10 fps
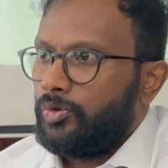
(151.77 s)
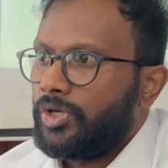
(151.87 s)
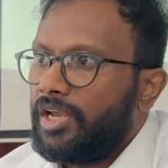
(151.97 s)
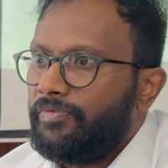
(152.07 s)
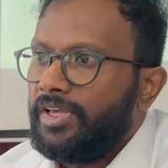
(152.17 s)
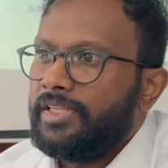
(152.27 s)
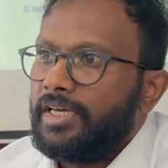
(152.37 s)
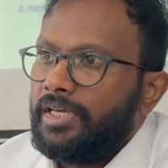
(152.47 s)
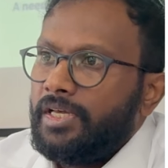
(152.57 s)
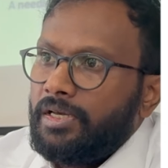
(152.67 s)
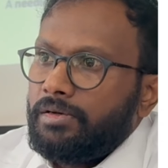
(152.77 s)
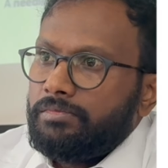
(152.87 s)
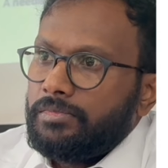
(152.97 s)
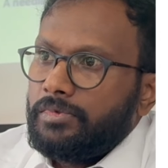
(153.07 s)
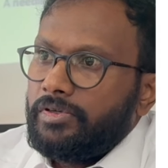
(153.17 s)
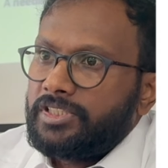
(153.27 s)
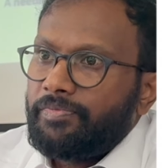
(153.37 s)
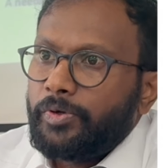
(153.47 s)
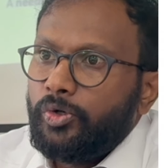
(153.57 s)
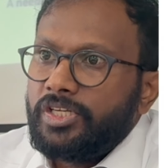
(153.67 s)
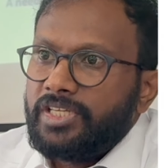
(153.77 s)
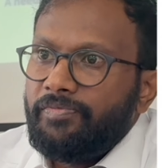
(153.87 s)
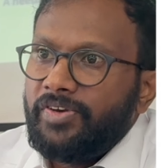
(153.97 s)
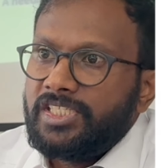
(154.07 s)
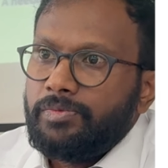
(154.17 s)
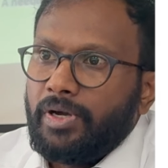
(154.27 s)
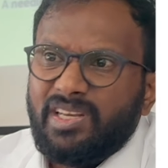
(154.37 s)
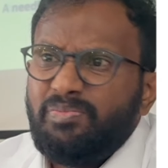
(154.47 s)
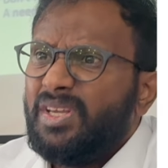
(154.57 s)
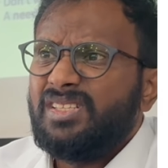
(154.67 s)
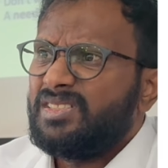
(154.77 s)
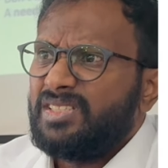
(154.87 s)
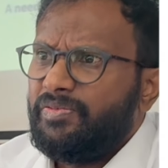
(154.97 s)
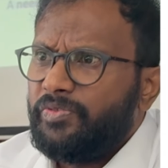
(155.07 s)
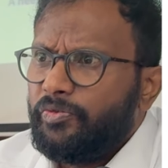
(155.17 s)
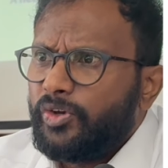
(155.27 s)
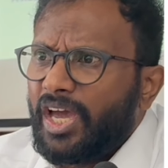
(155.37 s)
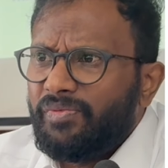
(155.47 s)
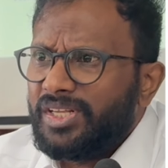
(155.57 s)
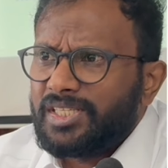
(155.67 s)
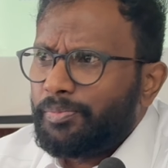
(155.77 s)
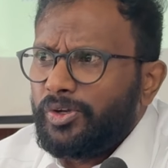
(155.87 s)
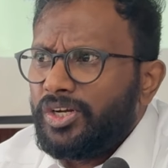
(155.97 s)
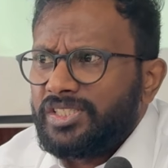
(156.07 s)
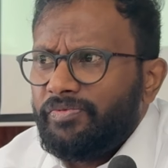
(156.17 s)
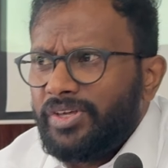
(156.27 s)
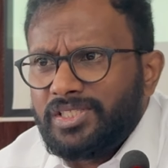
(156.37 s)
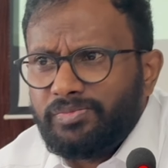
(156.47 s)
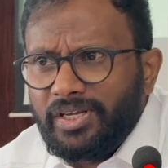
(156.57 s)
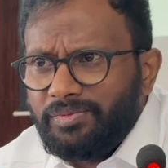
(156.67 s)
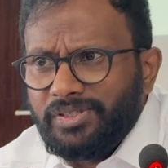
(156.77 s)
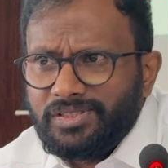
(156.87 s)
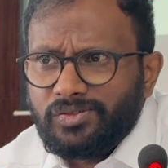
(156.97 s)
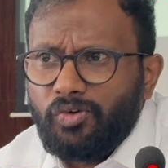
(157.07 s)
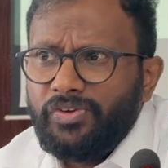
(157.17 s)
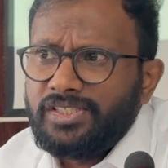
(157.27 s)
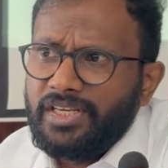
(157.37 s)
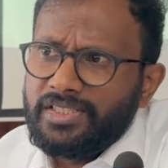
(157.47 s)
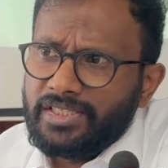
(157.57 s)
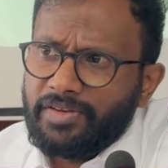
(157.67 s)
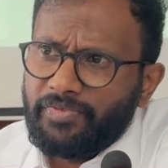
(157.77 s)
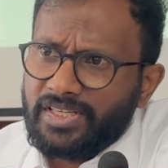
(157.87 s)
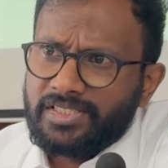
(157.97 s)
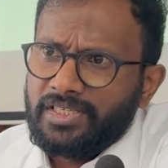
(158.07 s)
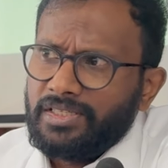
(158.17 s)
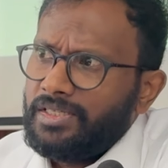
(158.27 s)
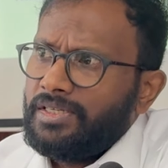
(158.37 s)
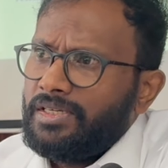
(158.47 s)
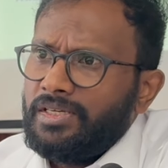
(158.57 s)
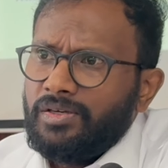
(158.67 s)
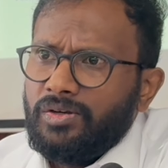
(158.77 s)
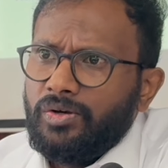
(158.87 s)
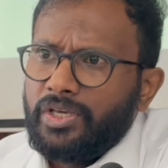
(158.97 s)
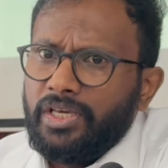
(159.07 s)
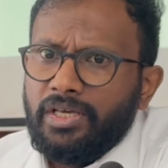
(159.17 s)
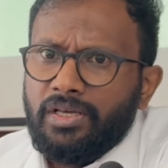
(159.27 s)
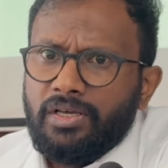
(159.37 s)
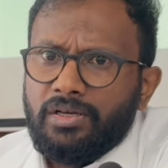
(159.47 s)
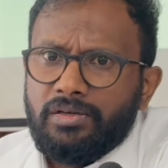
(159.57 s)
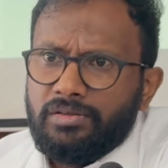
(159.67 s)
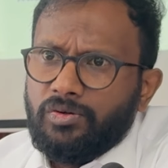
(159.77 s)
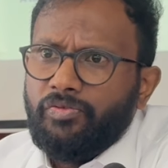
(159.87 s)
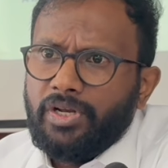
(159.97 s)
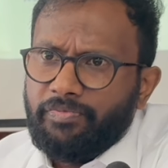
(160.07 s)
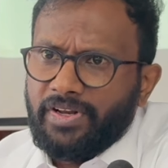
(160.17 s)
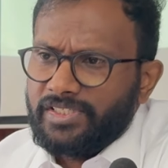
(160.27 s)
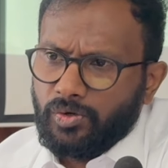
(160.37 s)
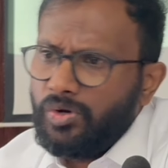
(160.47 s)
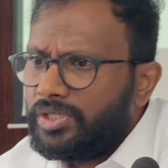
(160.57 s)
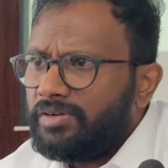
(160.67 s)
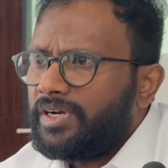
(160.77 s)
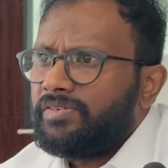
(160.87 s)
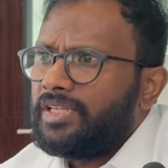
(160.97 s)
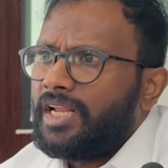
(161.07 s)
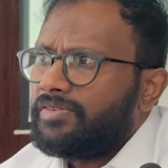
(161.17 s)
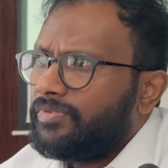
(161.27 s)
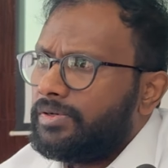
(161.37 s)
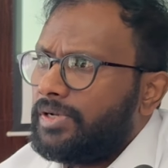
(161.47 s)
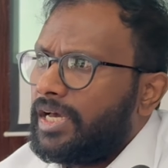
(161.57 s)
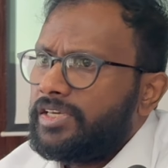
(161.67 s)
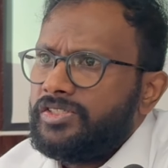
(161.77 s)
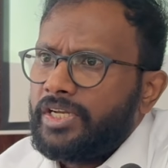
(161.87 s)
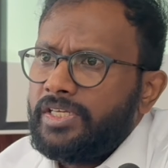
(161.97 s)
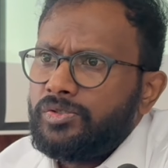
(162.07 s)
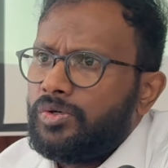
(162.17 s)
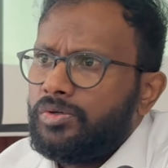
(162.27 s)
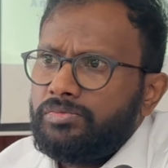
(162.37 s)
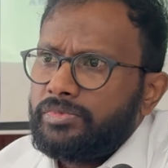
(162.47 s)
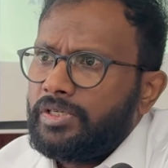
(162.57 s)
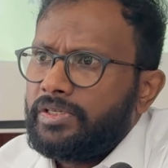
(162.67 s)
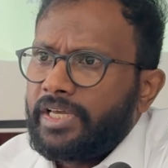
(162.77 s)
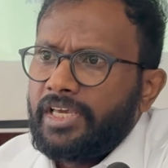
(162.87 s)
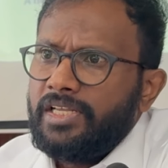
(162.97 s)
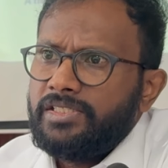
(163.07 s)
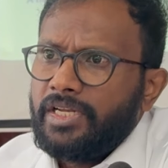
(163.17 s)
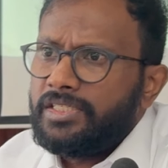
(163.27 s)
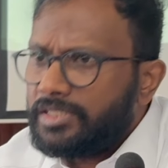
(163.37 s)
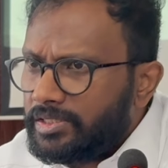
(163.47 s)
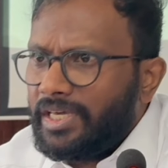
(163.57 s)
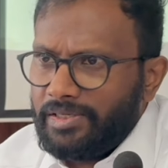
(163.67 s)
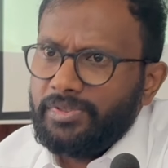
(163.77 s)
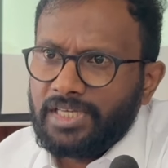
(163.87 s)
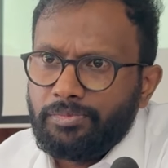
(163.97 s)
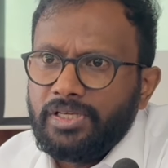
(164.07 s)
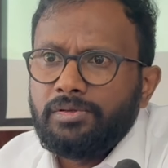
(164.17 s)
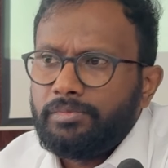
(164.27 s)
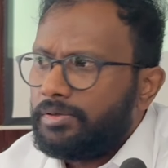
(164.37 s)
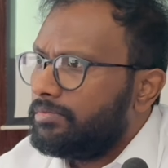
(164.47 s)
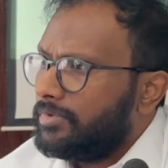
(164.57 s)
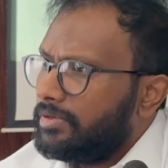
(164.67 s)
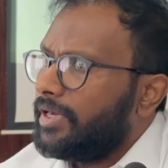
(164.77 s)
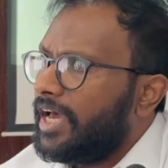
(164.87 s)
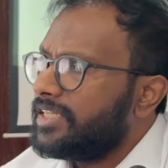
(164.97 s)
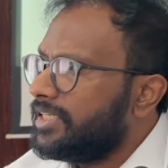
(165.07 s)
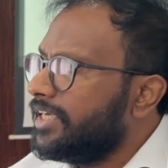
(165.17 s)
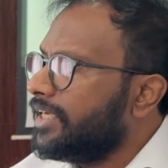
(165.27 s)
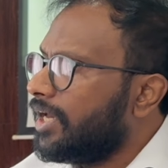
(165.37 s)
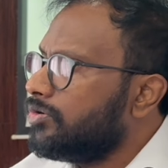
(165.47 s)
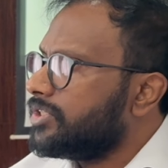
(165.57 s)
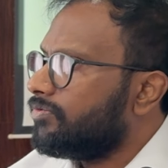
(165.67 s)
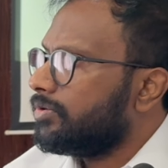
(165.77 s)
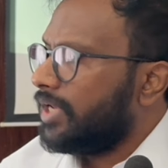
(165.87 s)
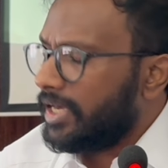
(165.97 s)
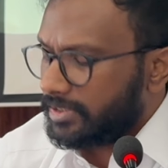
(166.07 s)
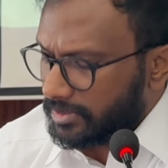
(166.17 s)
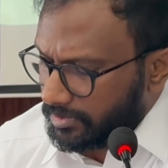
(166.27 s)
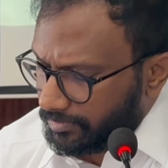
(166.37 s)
You can feel the subcutaneous emphysema. It means if you can feel a subcutaneous emphysema, it means obviously it's a reflection. Okay, reflection or whatever the lung injuries or trachea injuries, it means something air is leaking outside from the lungs.